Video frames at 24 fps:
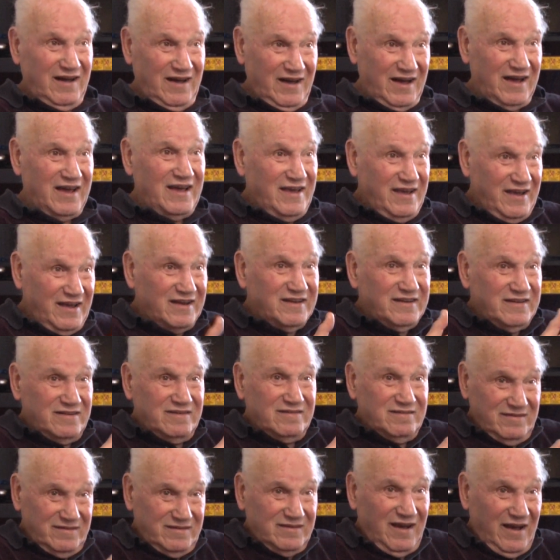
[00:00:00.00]
I
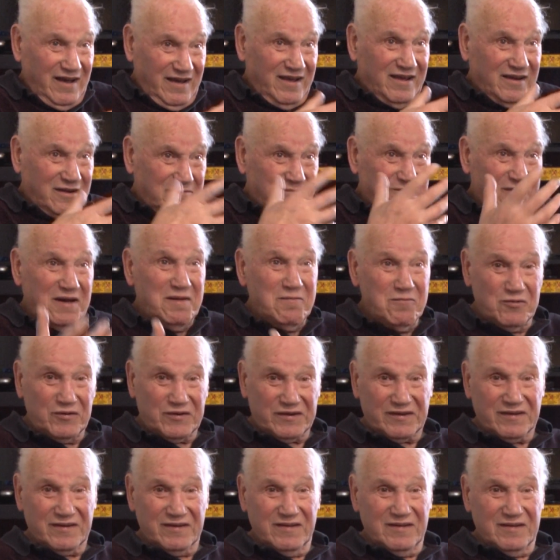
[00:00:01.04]
had a
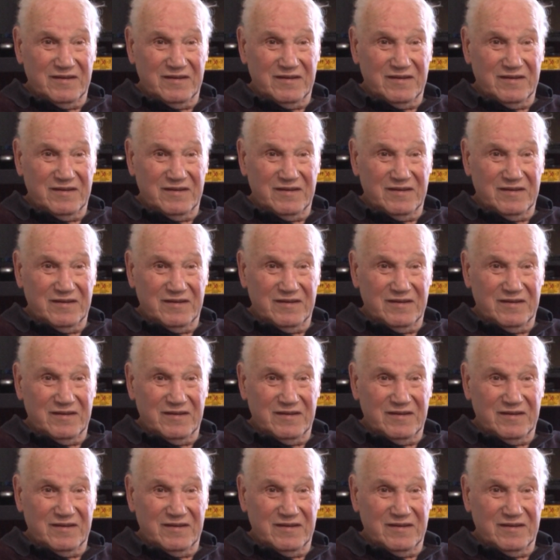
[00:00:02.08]
memory.